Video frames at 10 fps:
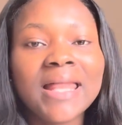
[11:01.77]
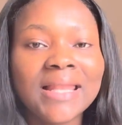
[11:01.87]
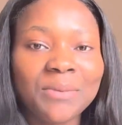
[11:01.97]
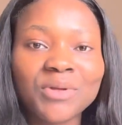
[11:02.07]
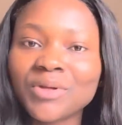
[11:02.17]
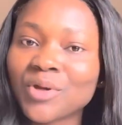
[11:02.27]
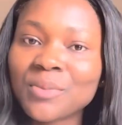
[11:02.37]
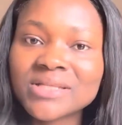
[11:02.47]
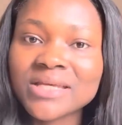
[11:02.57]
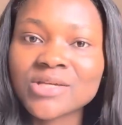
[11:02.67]
Let me know in the
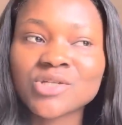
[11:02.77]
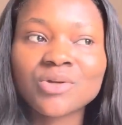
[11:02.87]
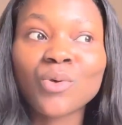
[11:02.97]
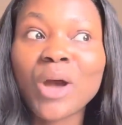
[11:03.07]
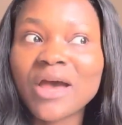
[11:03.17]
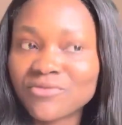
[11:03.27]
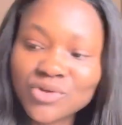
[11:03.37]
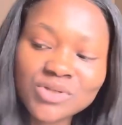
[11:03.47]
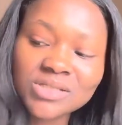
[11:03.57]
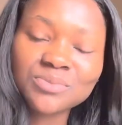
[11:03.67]
comment section. Have
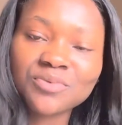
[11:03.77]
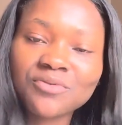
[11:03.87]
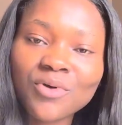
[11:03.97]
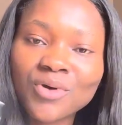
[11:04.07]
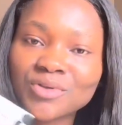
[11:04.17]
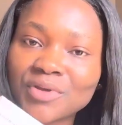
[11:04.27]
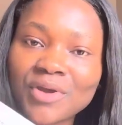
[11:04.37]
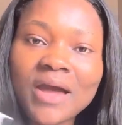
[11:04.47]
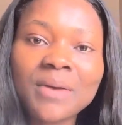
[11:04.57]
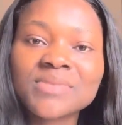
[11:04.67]
you used it before under
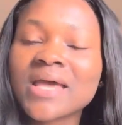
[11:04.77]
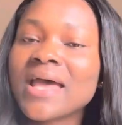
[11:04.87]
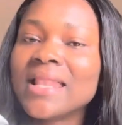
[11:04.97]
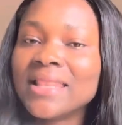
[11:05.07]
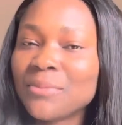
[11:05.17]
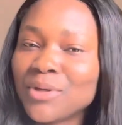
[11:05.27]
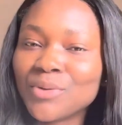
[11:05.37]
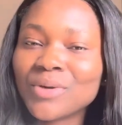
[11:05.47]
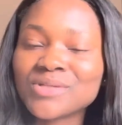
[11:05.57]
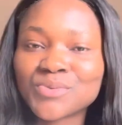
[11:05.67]
your arms? Let me
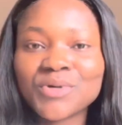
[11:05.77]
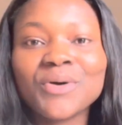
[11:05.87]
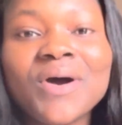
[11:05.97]
know as well.